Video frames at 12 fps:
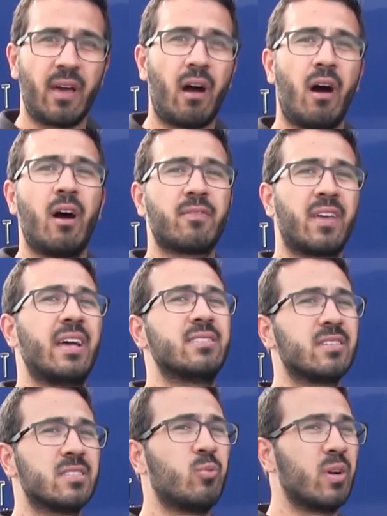that
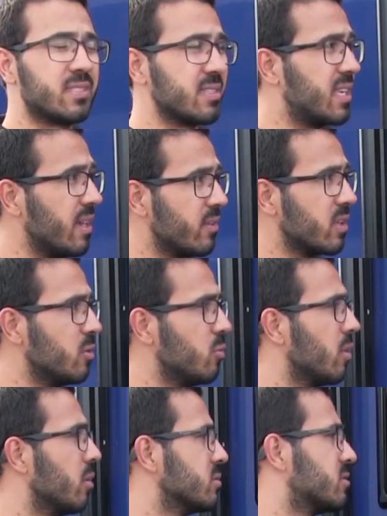off-gassing is what's giving
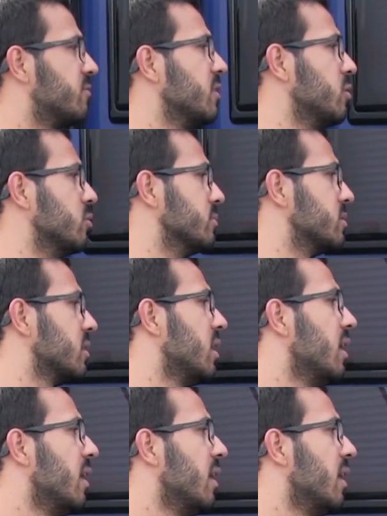you those fumes.